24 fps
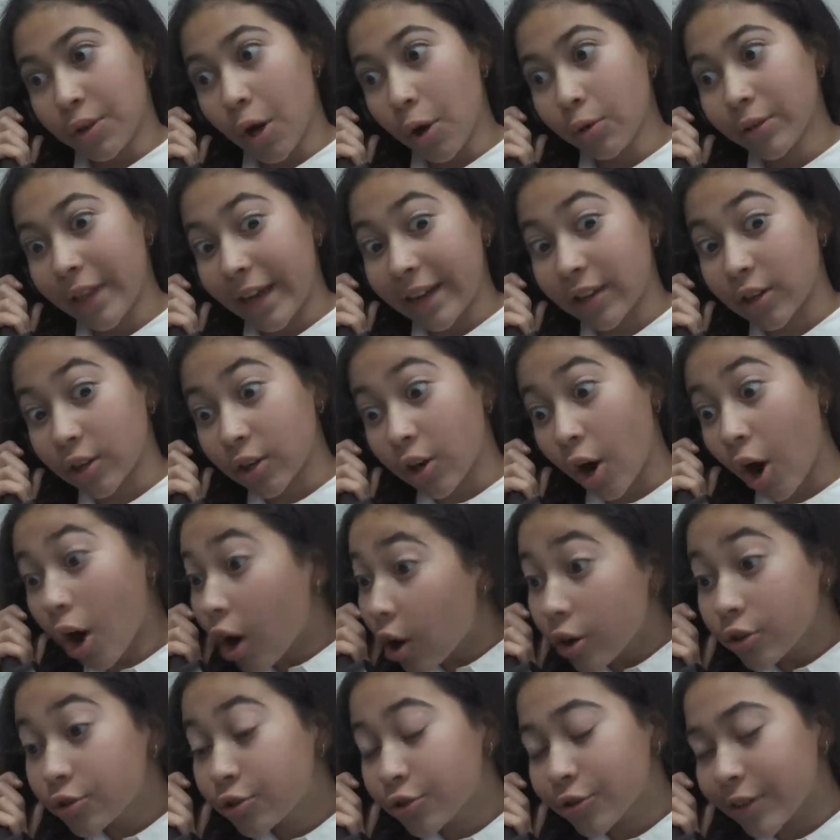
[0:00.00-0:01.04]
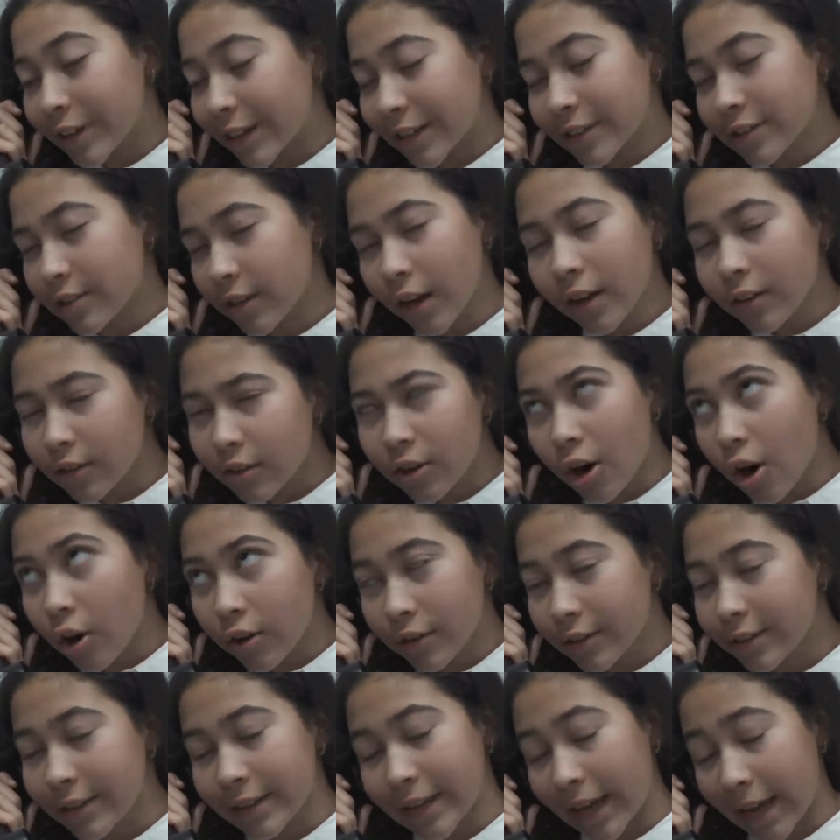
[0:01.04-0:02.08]
No, like card tricks, not
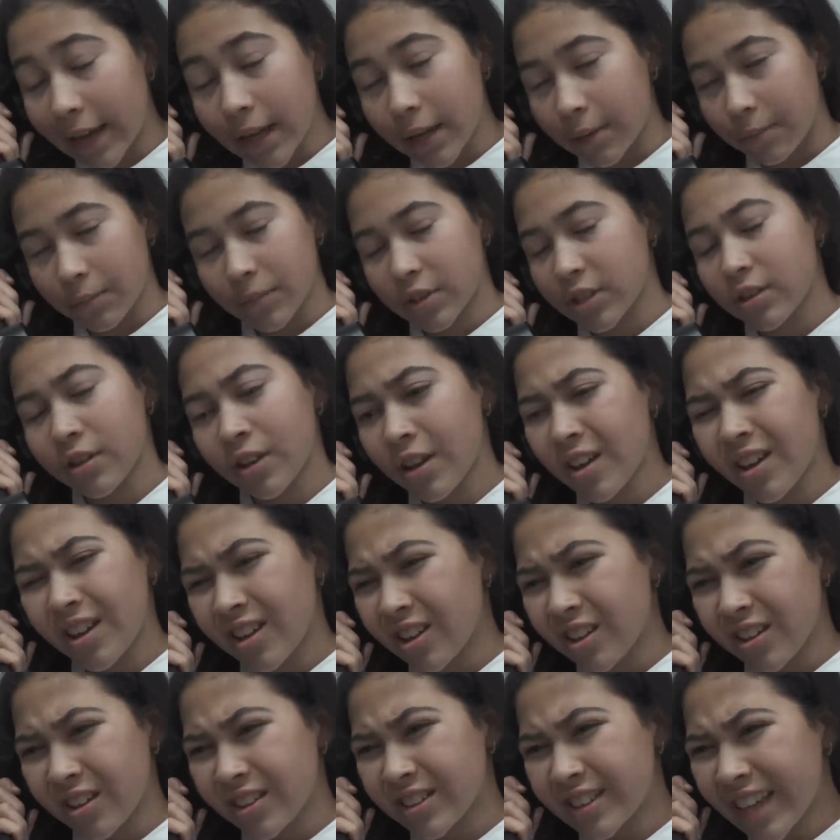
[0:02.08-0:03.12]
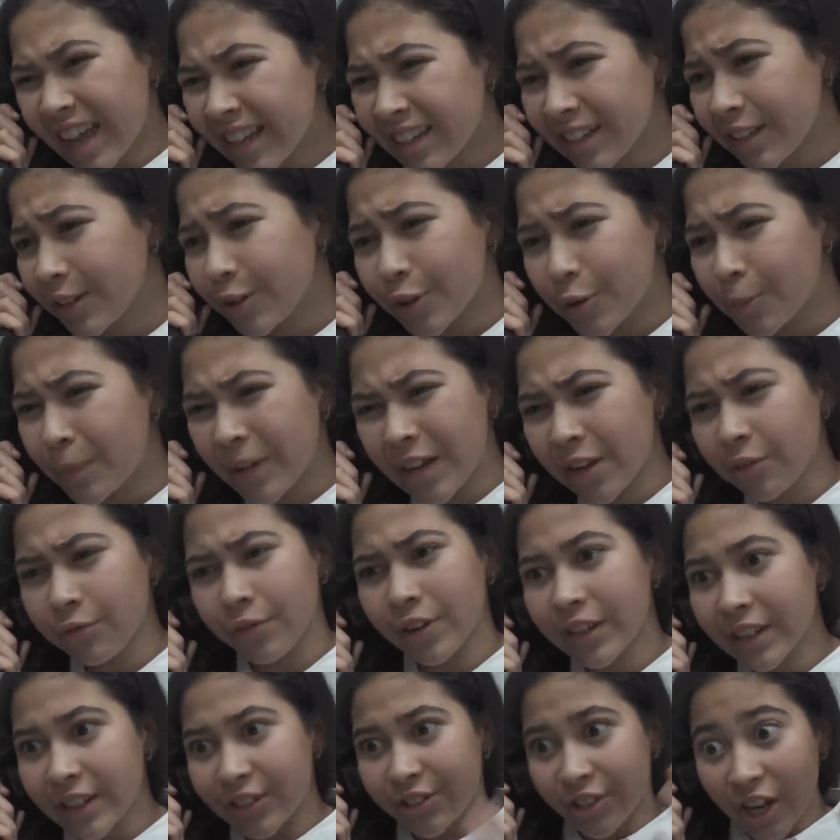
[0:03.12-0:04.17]
card games. Sandy, you're being
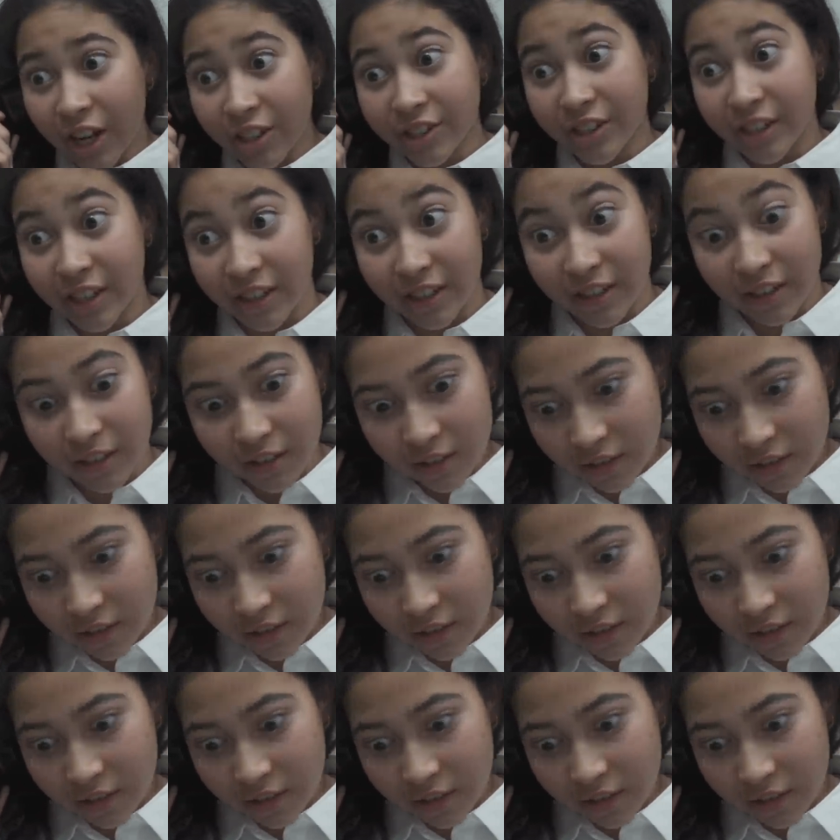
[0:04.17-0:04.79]
really judgy.